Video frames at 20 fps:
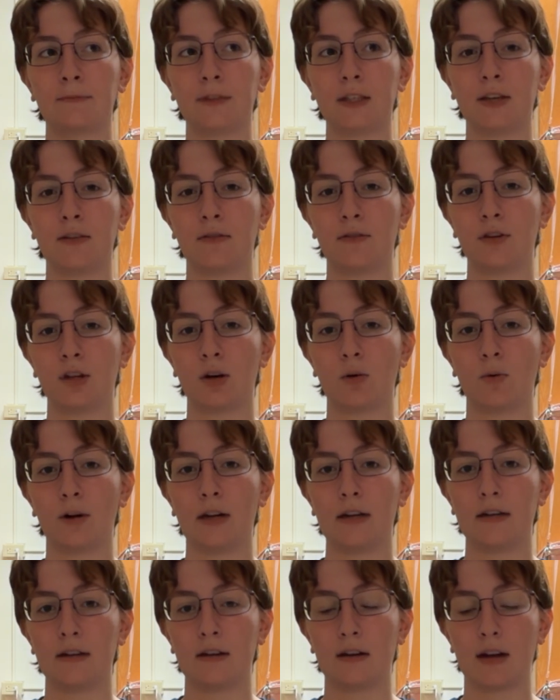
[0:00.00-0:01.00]
even though we
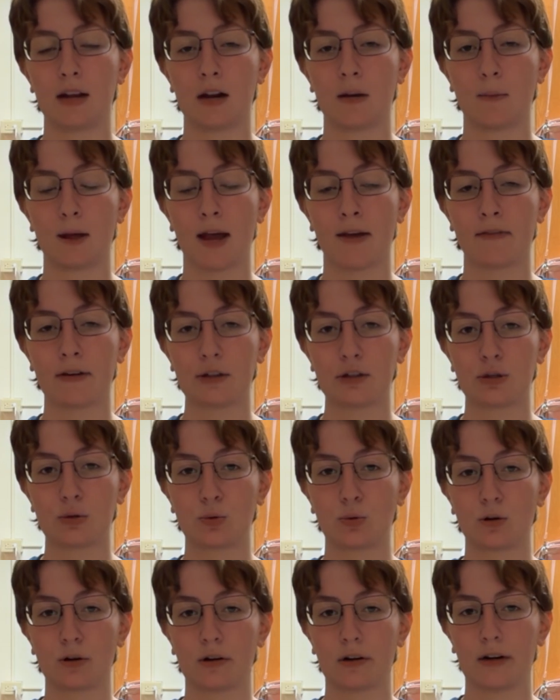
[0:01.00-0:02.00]
didn't end up having to
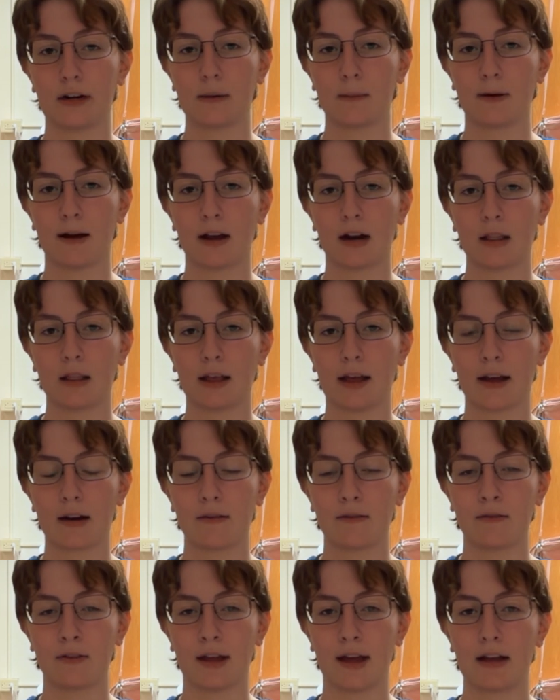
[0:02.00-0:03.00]
worry about a lot
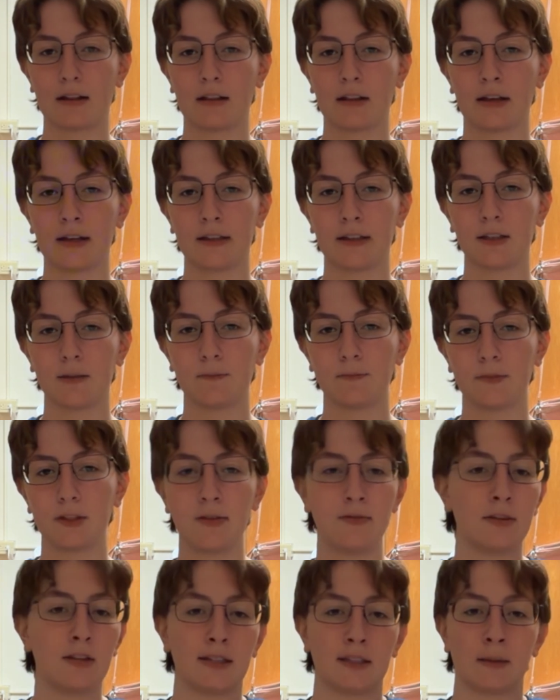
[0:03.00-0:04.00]
of that, like
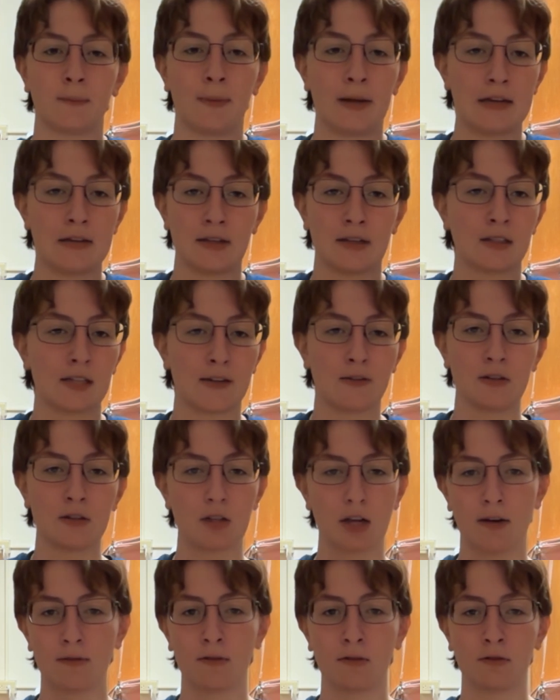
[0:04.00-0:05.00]
even like the basic safety
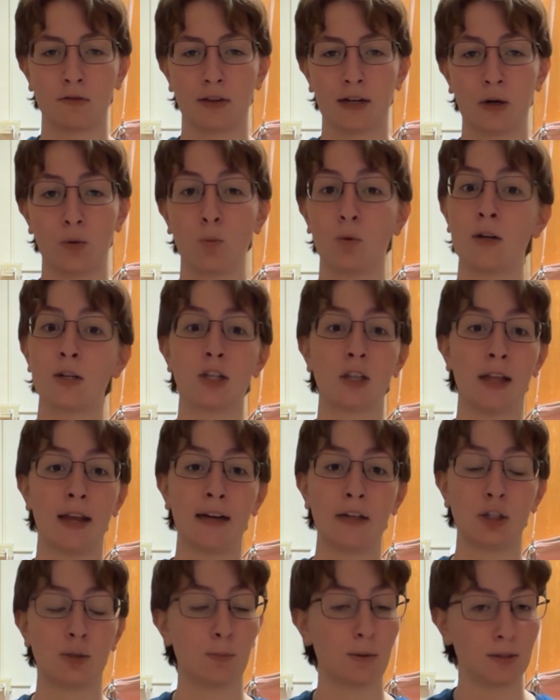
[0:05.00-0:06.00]
stuff of like which
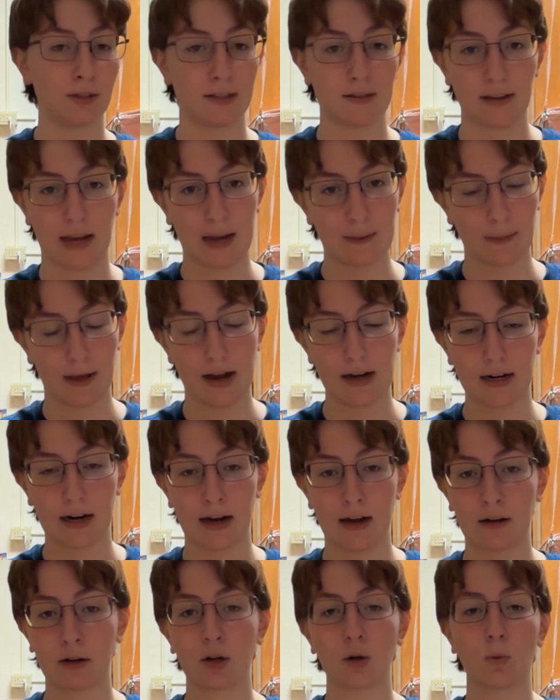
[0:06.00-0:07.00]
leg do you put the sandbag
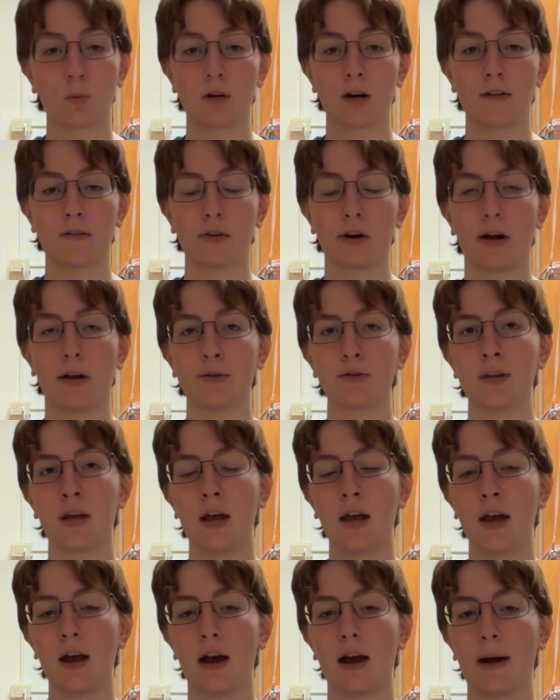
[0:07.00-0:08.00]
on or whatever else
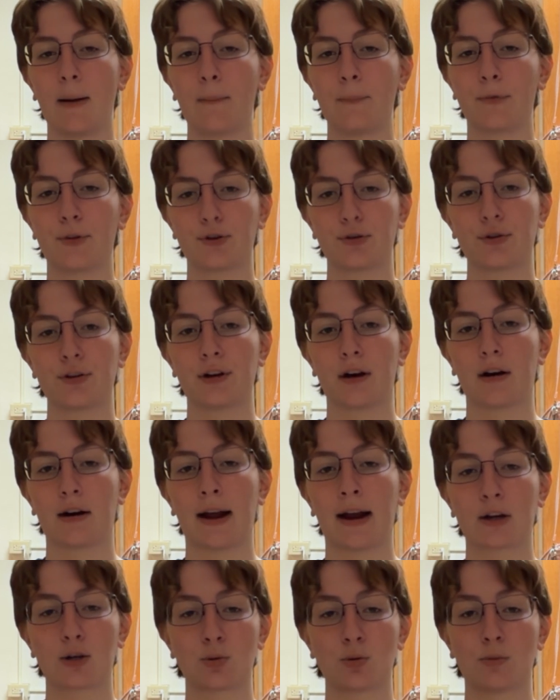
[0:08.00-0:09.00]
during our
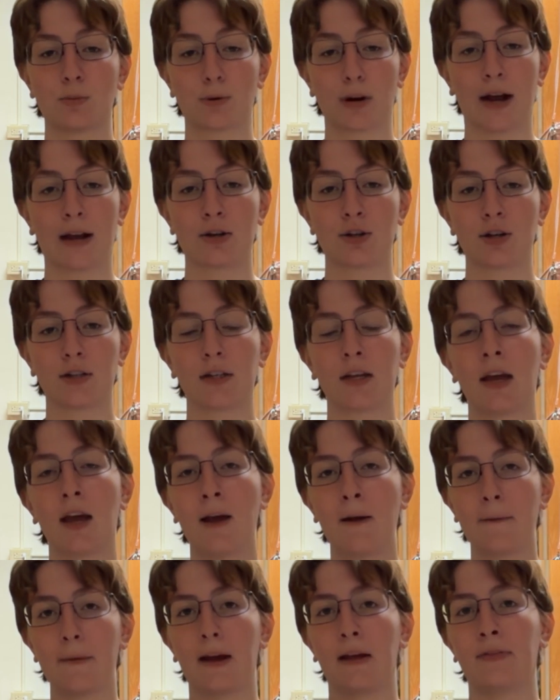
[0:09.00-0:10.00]
actual project,
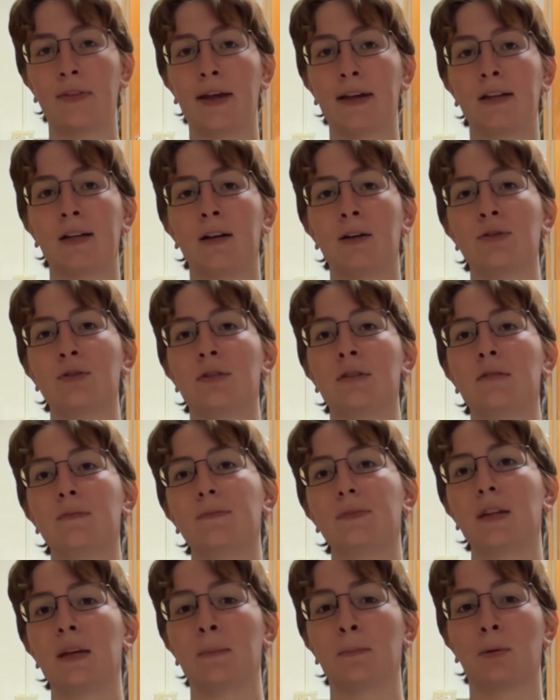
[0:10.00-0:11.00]
that doesn't
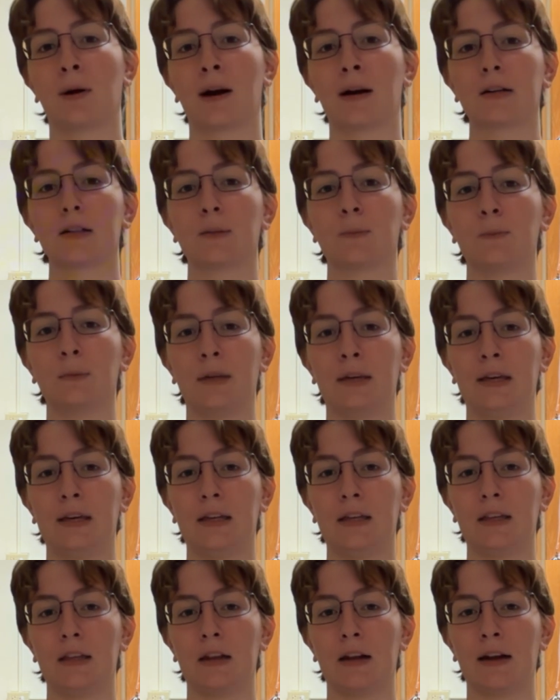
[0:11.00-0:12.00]
impart to me
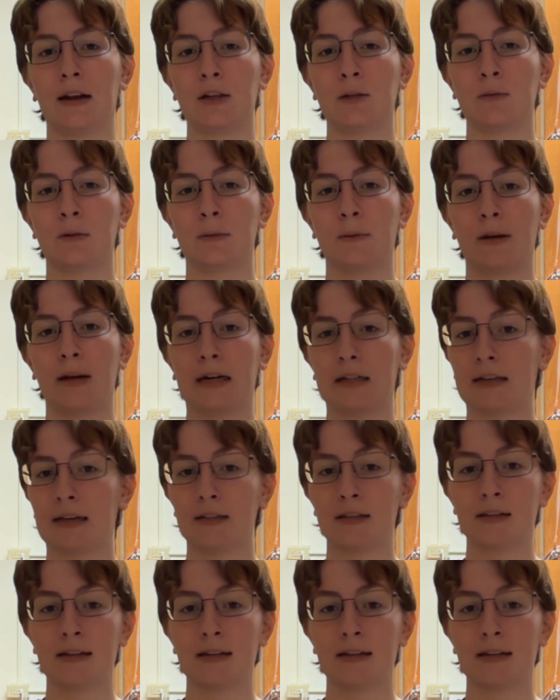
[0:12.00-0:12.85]
that I should be paying less